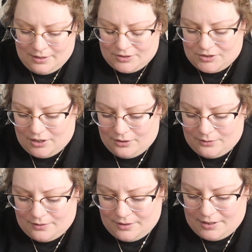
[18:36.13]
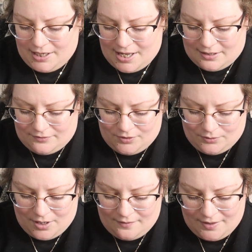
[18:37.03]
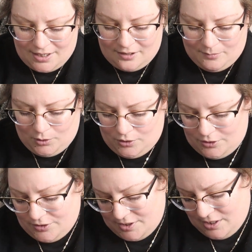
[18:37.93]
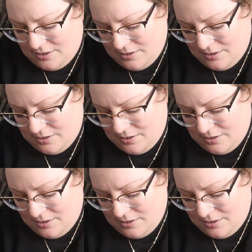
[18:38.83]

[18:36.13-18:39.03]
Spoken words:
So, again, if you love animals,